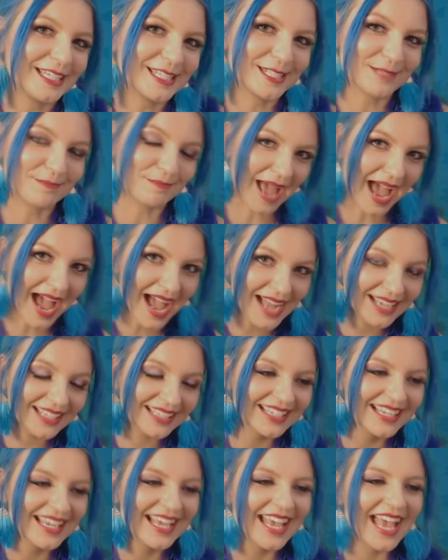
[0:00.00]
is
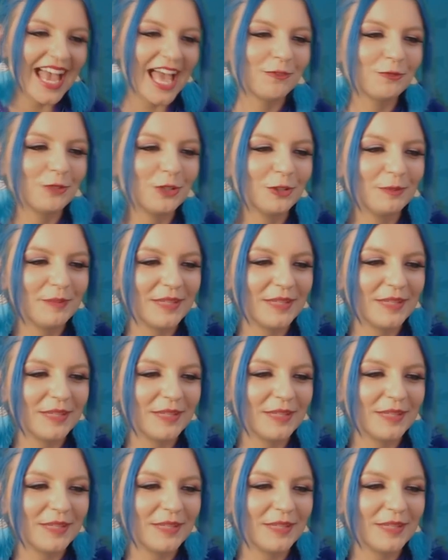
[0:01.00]
back and will be